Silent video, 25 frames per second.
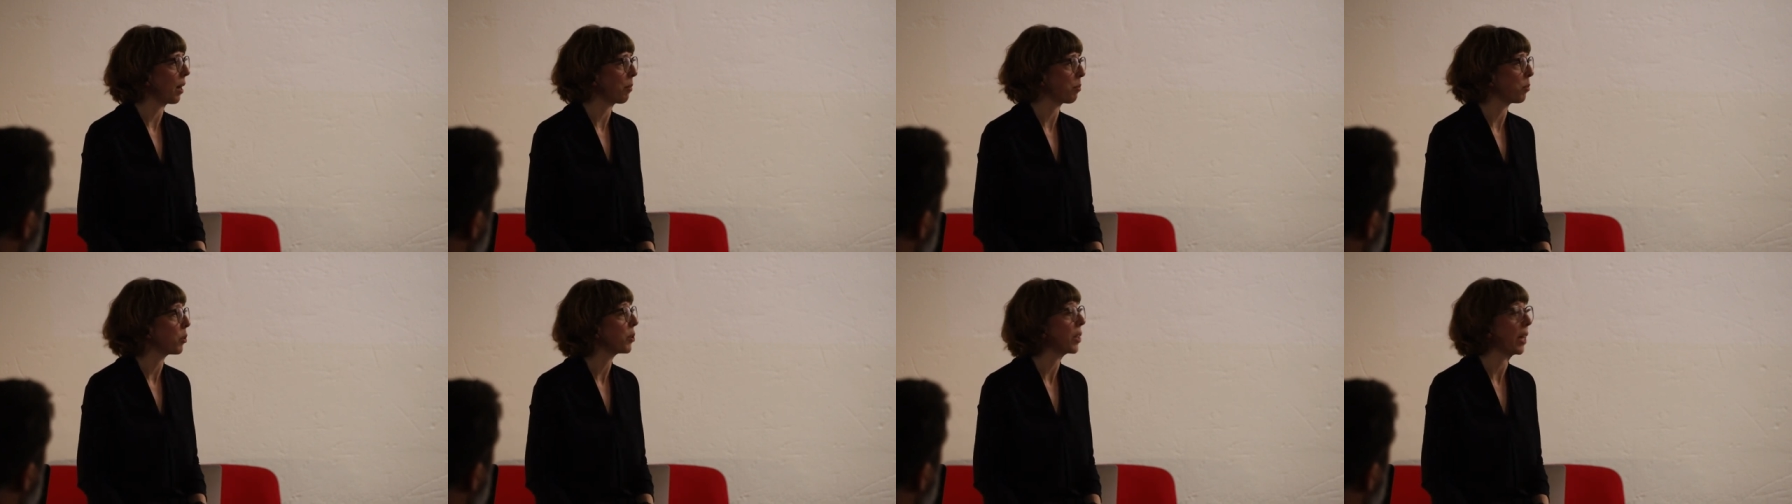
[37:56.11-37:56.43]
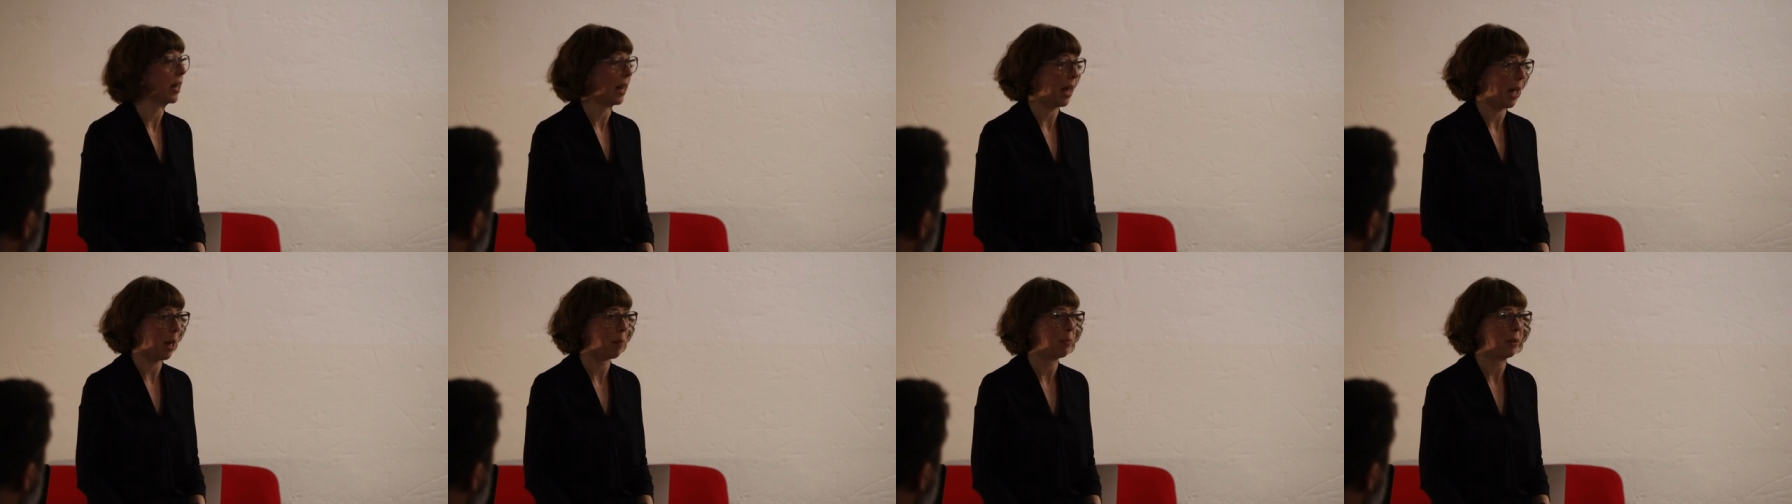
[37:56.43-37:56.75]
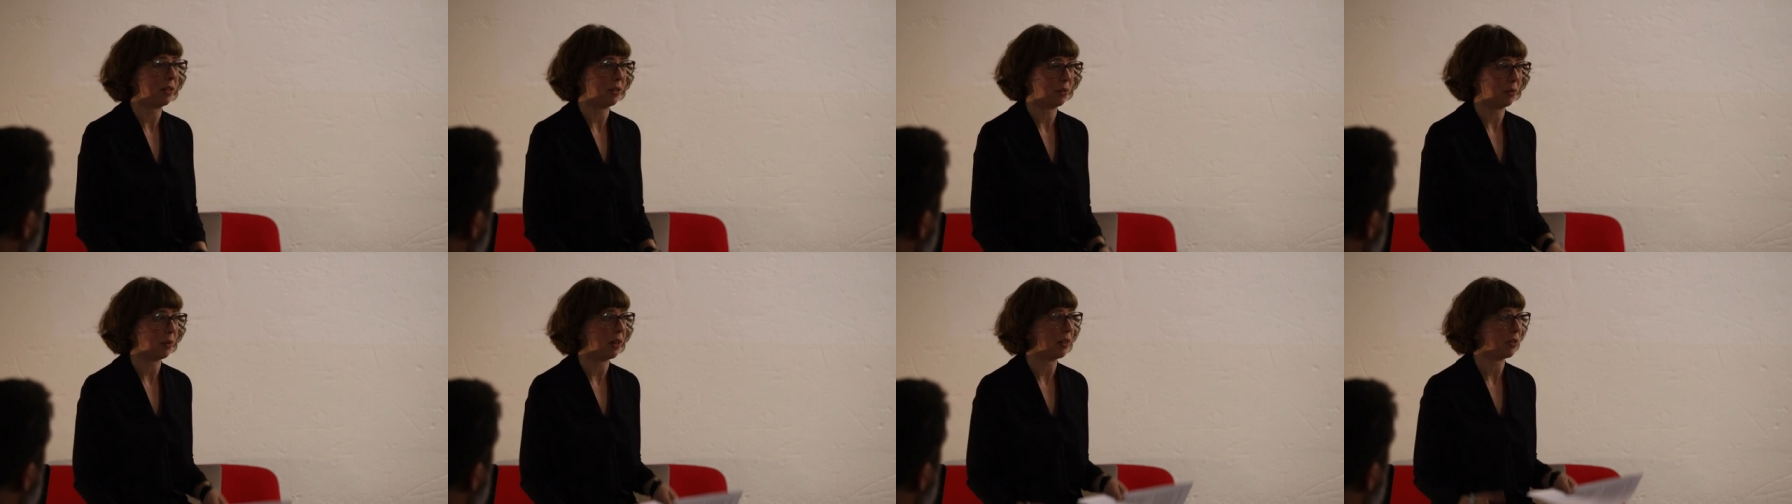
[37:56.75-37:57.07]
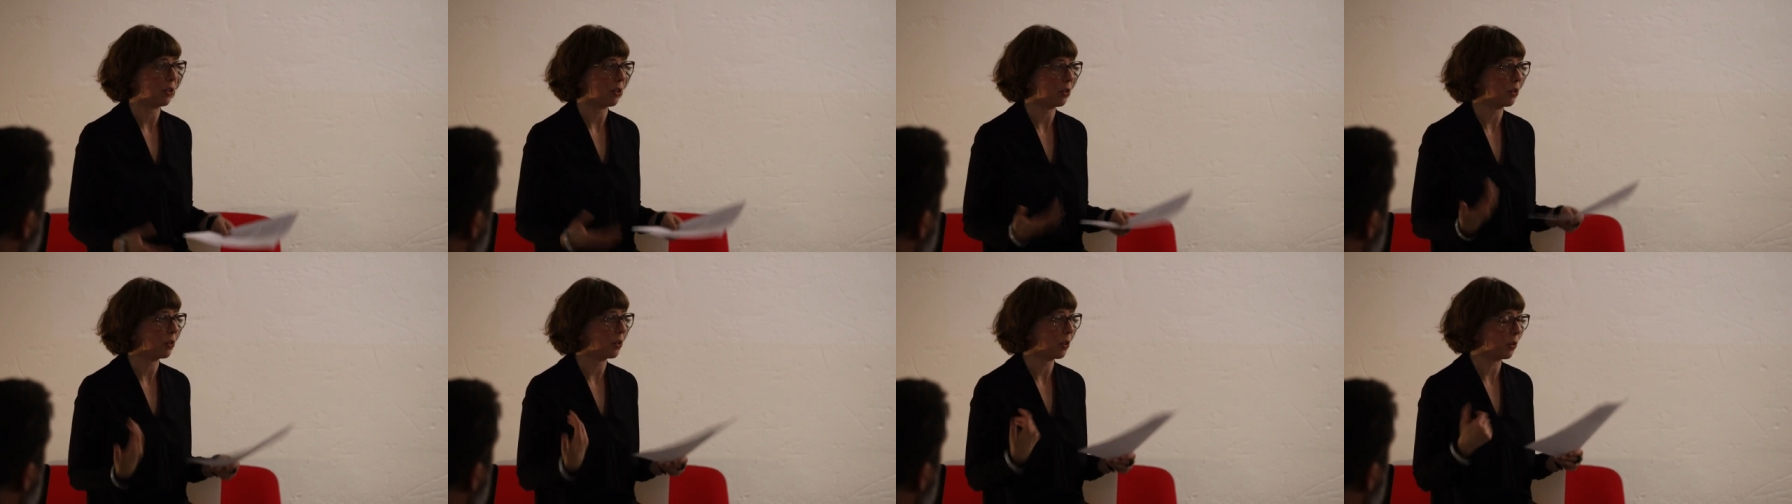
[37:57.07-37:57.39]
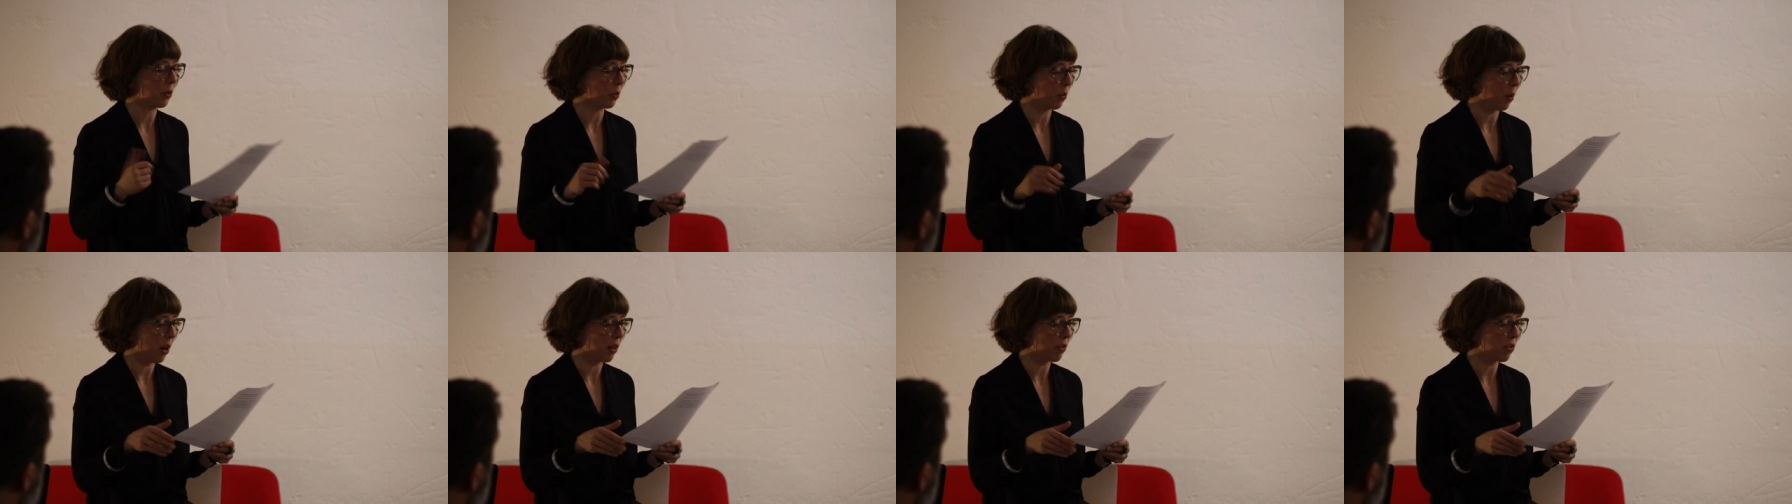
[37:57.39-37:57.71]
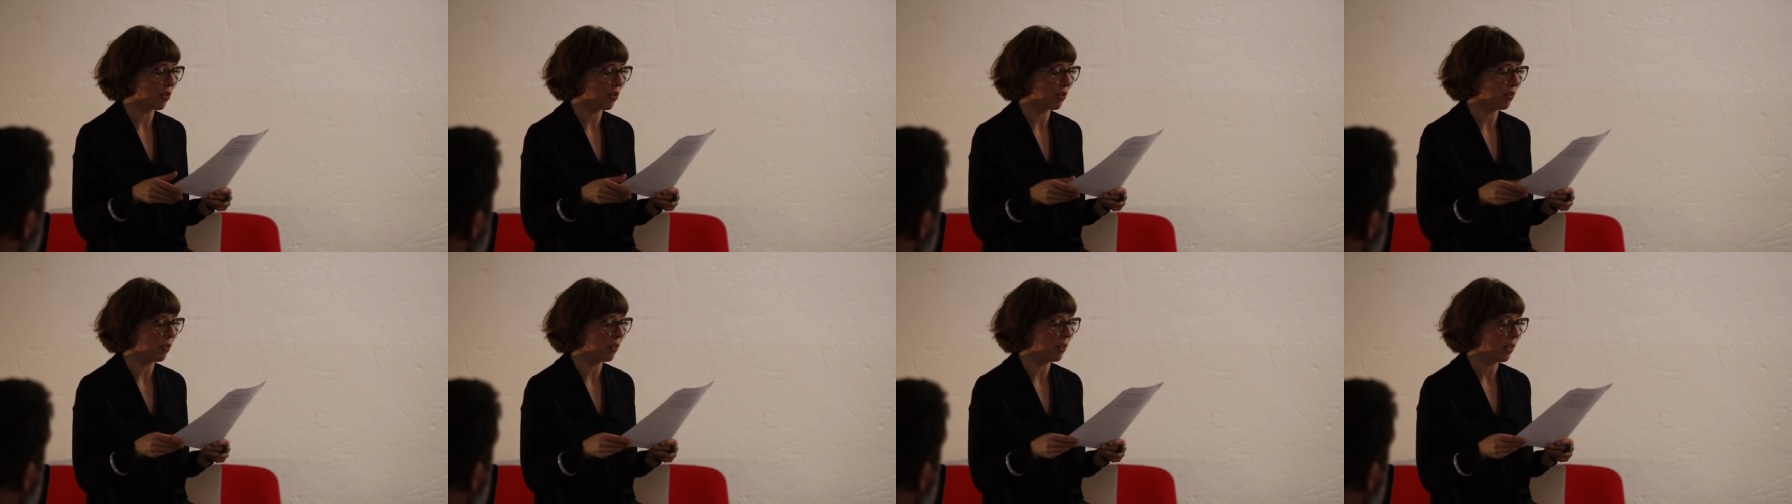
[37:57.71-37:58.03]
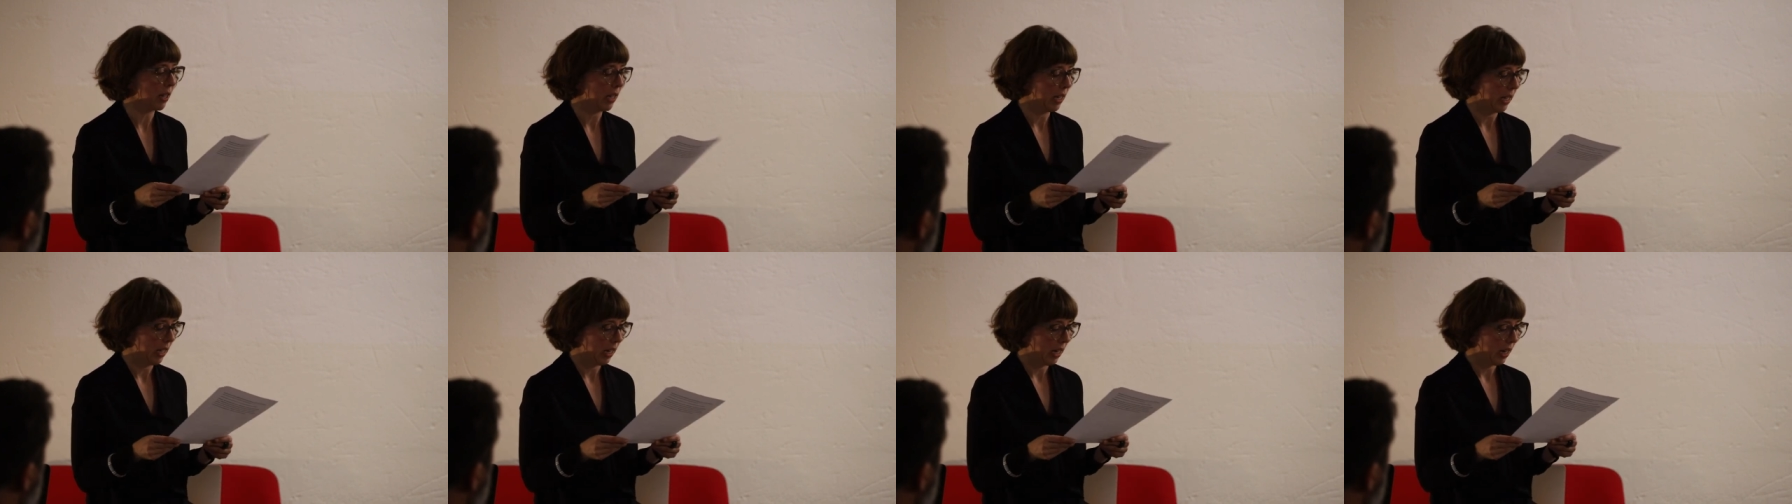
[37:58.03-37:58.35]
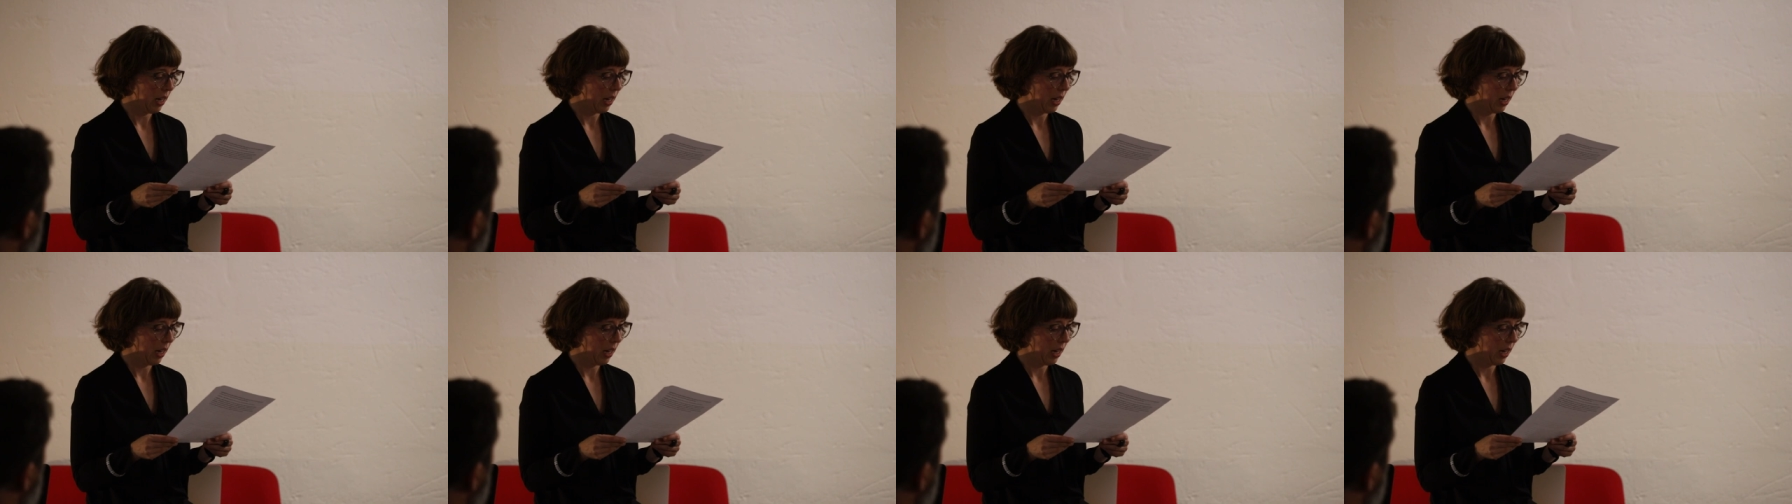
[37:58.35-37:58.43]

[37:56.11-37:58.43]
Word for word: I'm more than happy to answer to those questions.